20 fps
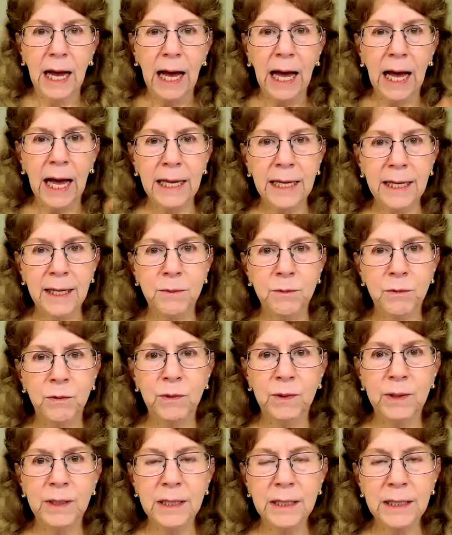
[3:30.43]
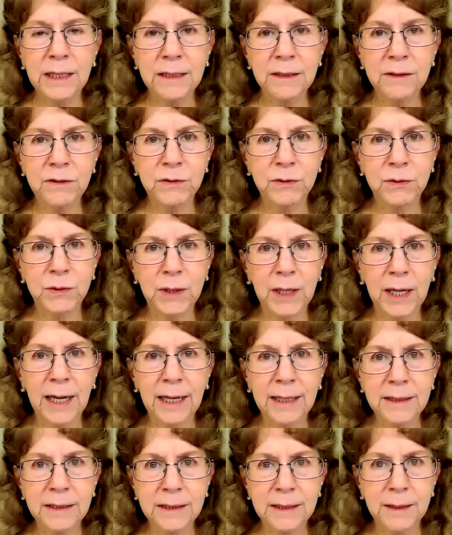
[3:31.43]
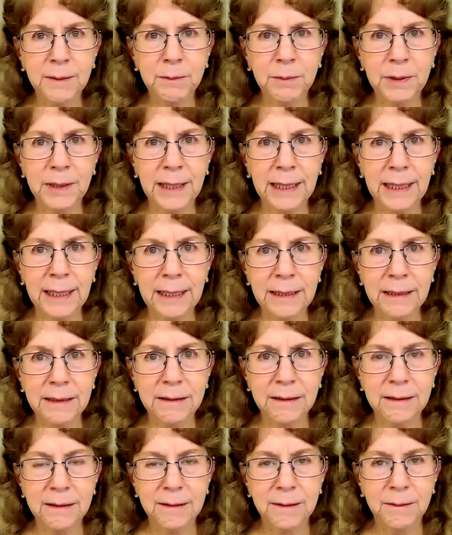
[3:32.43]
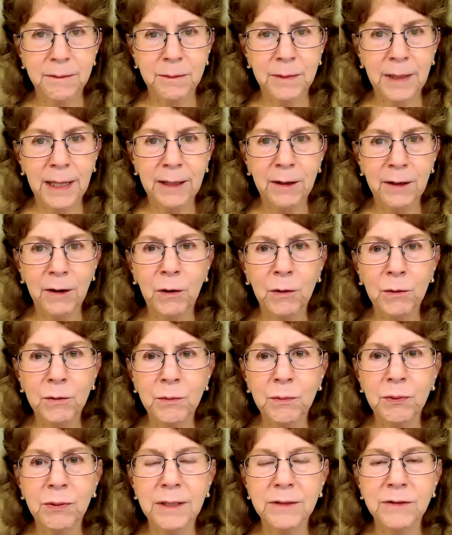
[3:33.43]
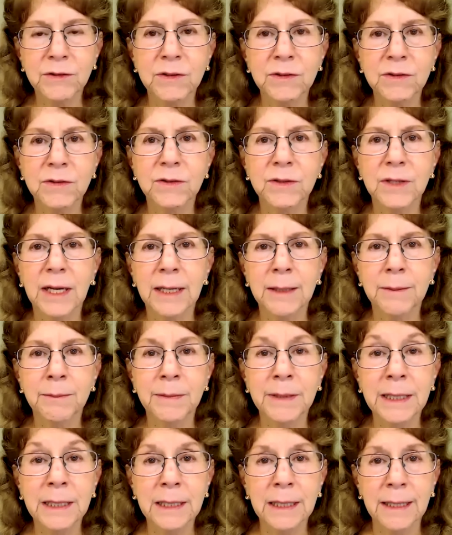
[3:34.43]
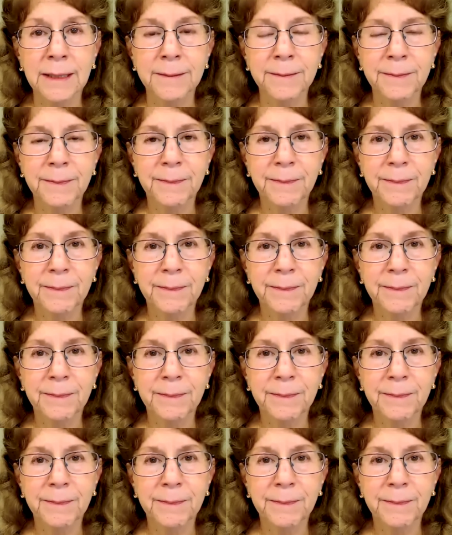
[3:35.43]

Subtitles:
I am willing to contemplate my own presence and meaning.